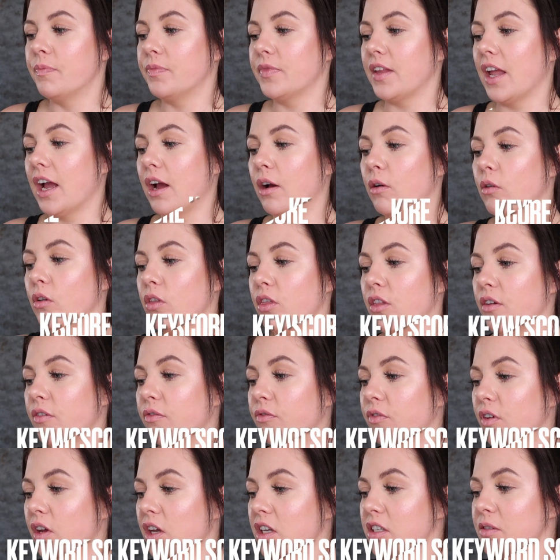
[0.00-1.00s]
Now, the
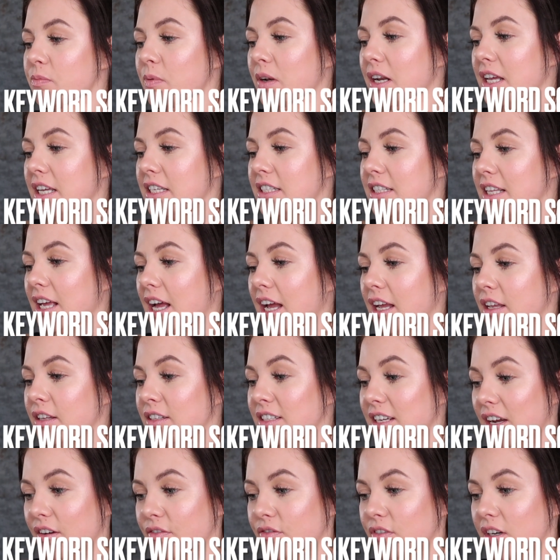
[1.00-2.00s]
first place that I
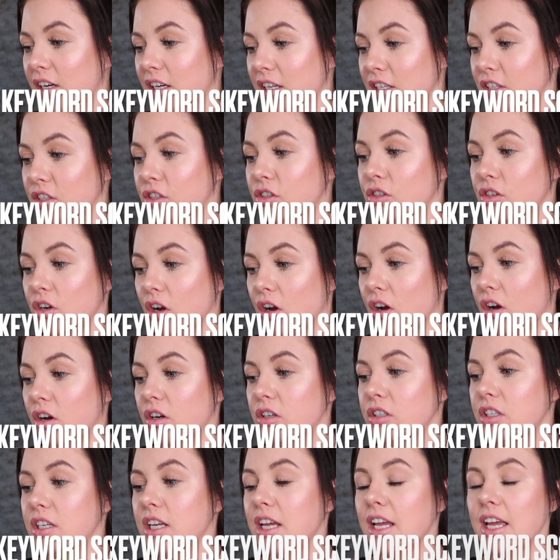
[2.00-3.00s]
definitely
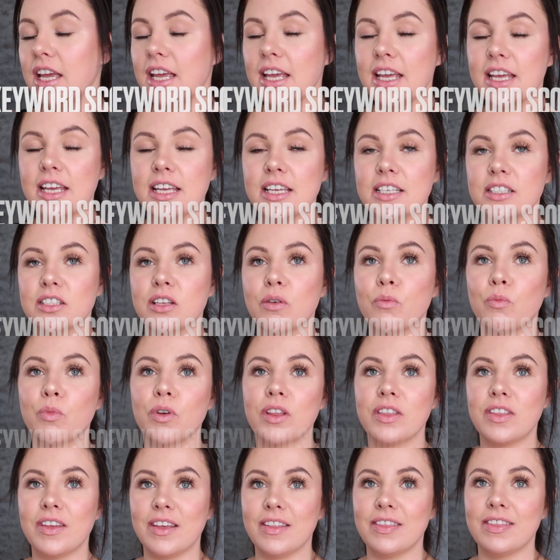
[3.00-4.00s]
start is
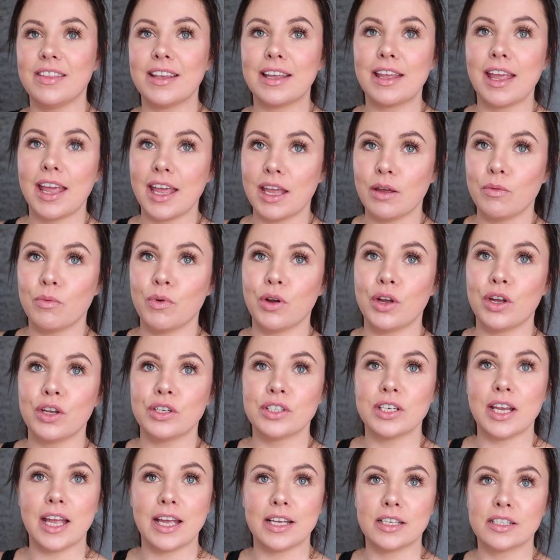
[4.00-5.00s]
within the
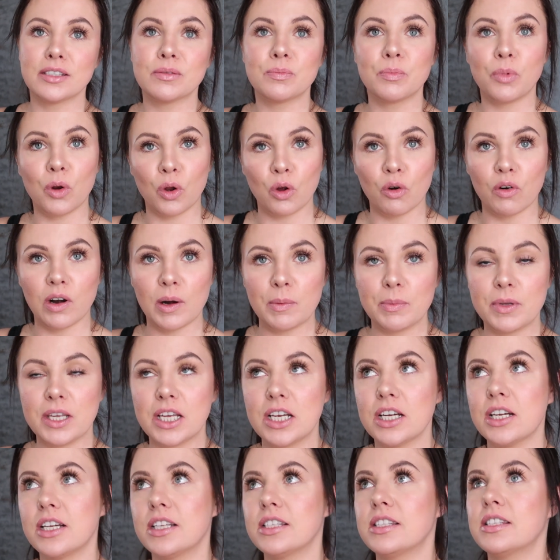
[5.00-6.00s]
keyword explorer,
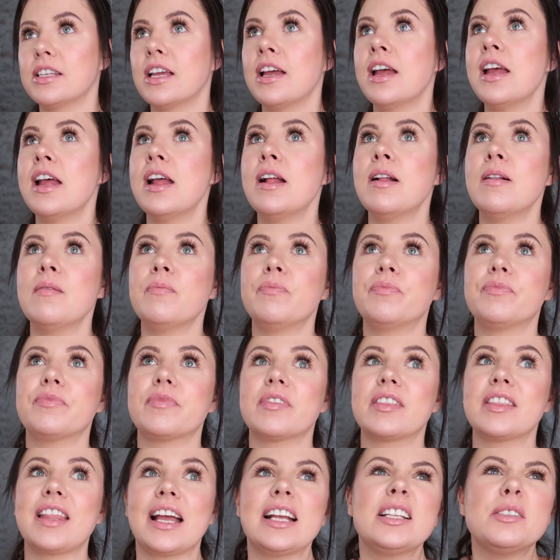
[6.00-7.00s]
because
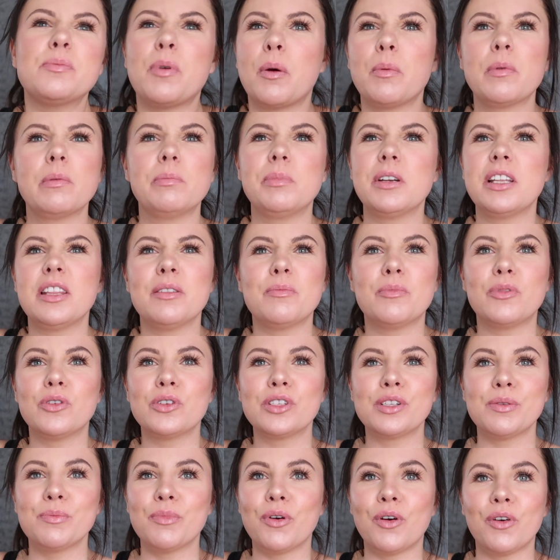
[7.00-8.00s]
that's probably the
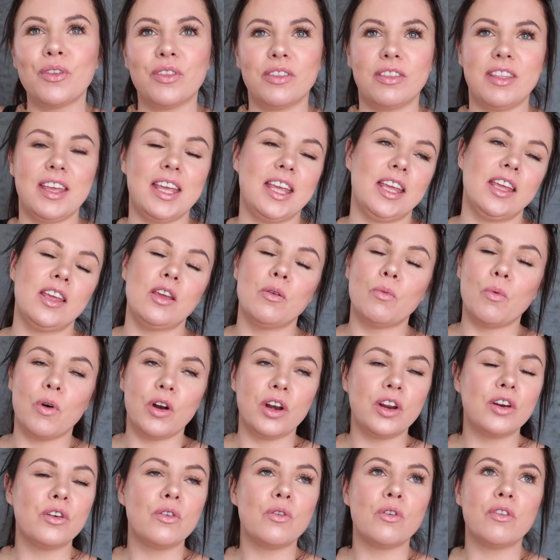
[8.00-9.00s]
most important thing. You
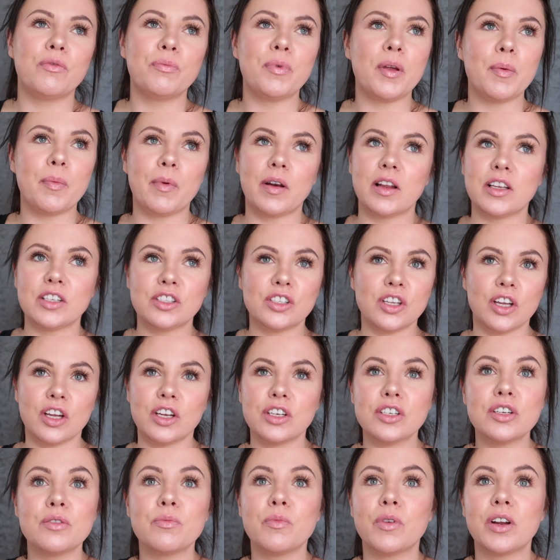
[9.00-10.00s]
want to know if people are
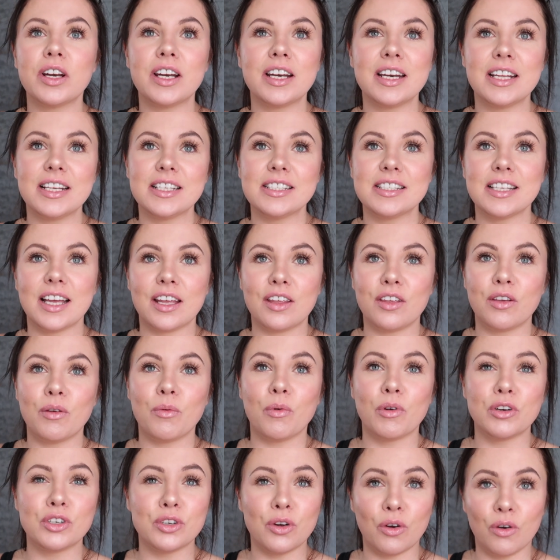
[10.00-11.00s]
searching what it is that
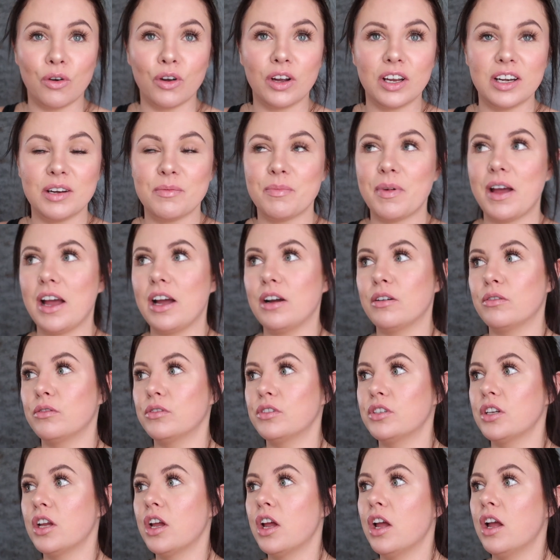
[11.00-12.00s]
you are talking
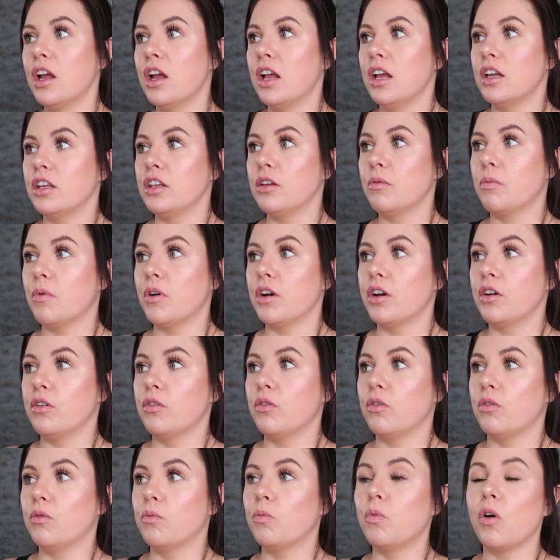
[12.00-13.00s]
about. You want to
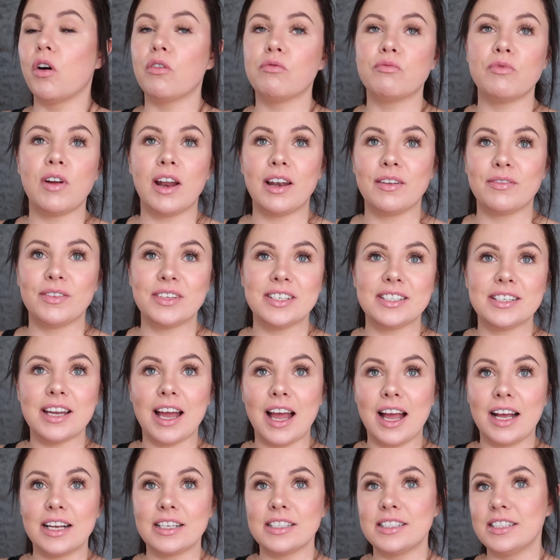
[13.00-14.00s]
know what relevant
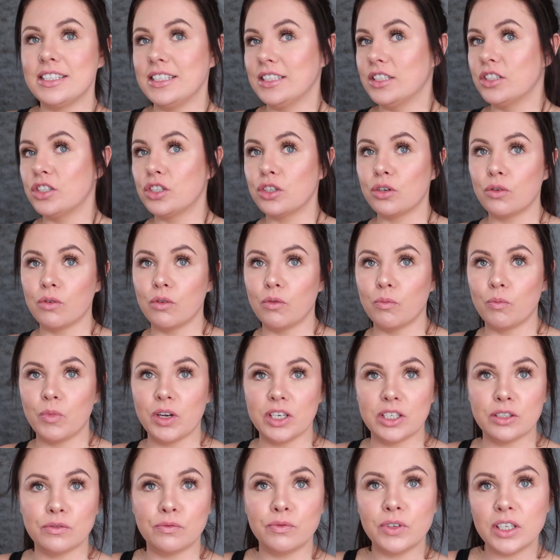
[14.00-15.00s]
tags needs to go in
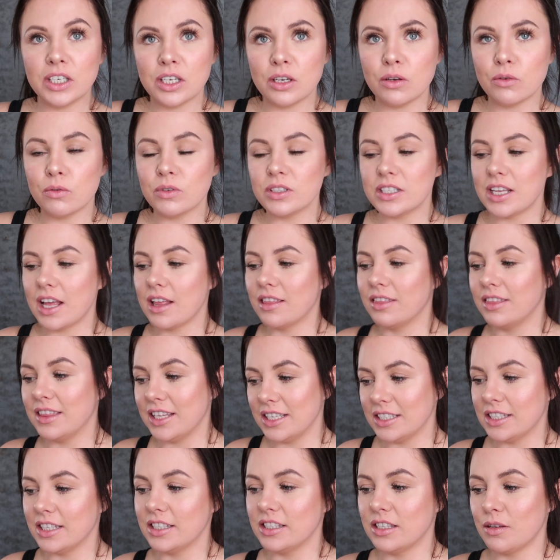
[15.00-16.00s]
which videos, and
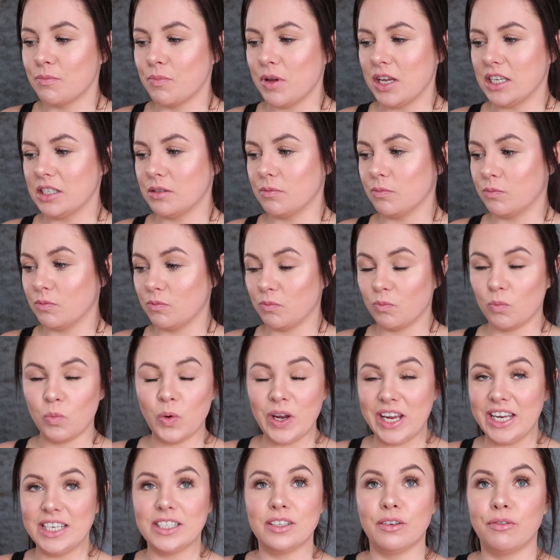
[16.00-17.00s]
this is the best
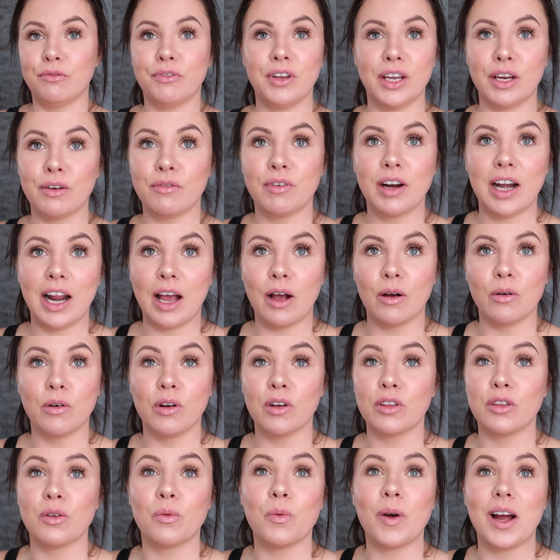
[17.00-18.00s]
way to figure it out.
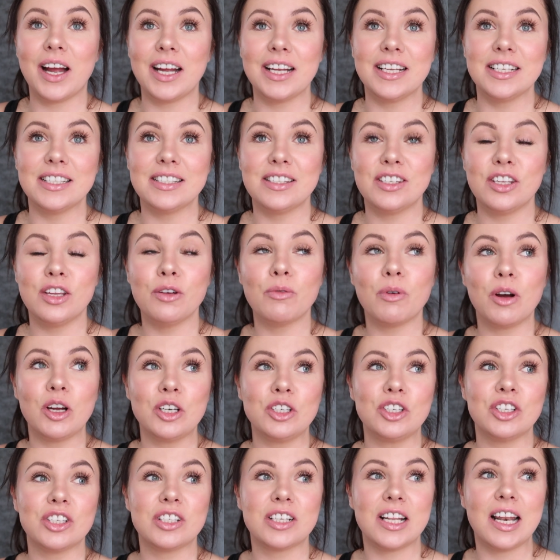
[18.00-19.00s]
Otherwise, you are
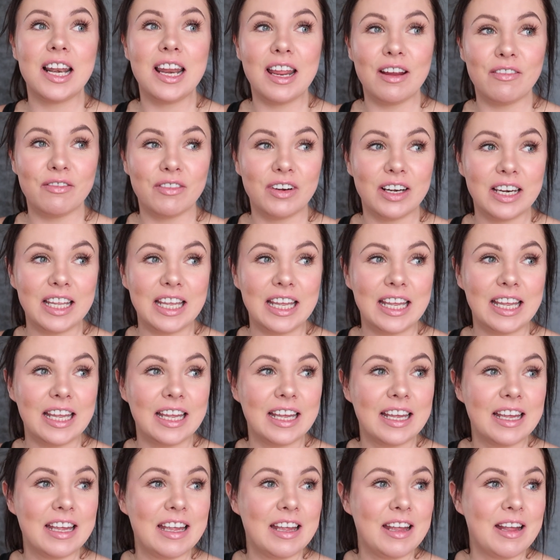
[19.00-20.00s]
just literally
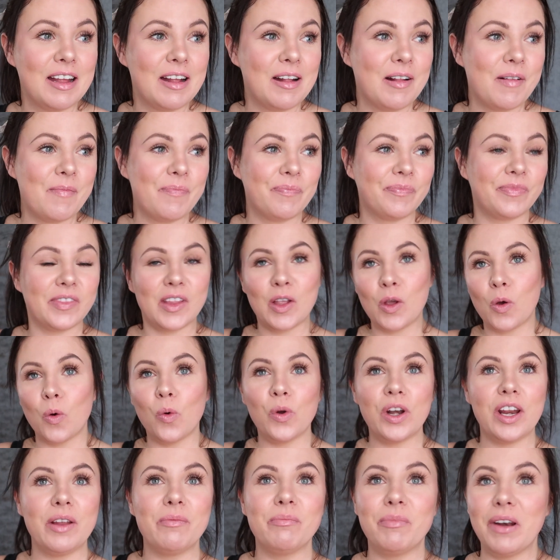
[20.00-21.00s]

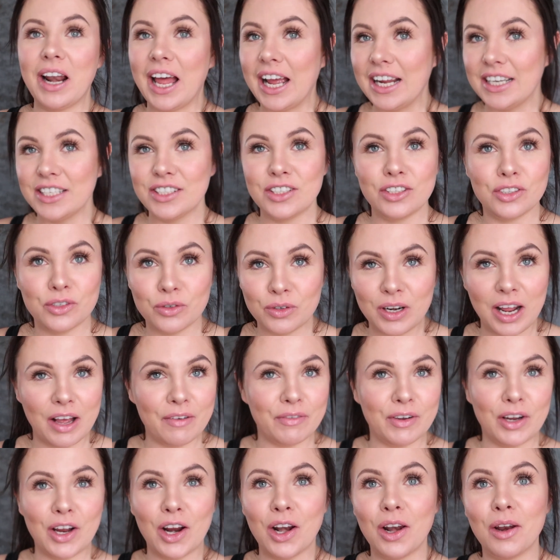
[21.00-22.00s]
going in blind. You don't
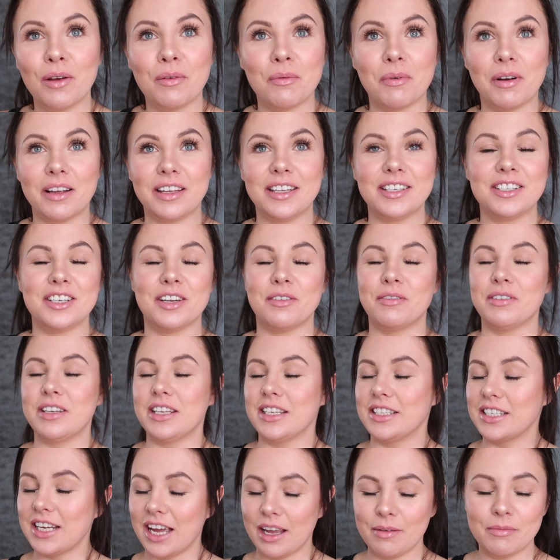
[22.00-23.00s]
have a clue what you're doing.
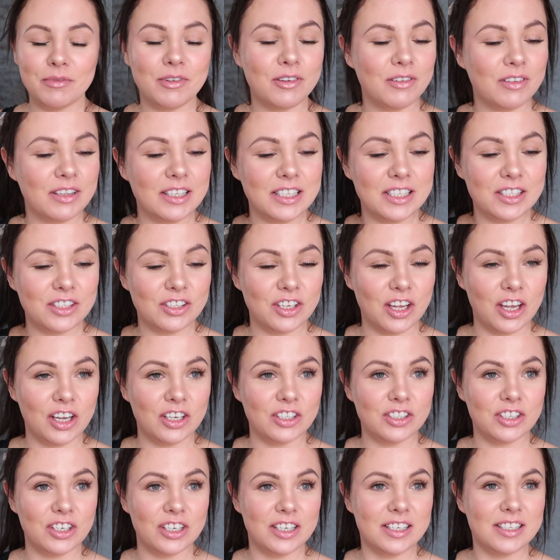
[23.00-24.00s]
You're typing all these
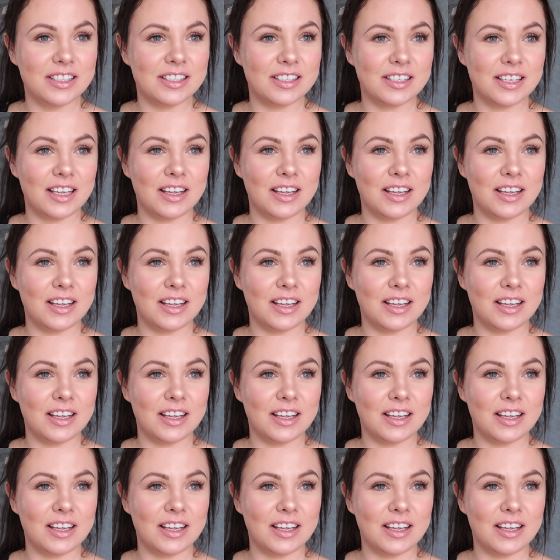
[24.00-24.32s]
searches,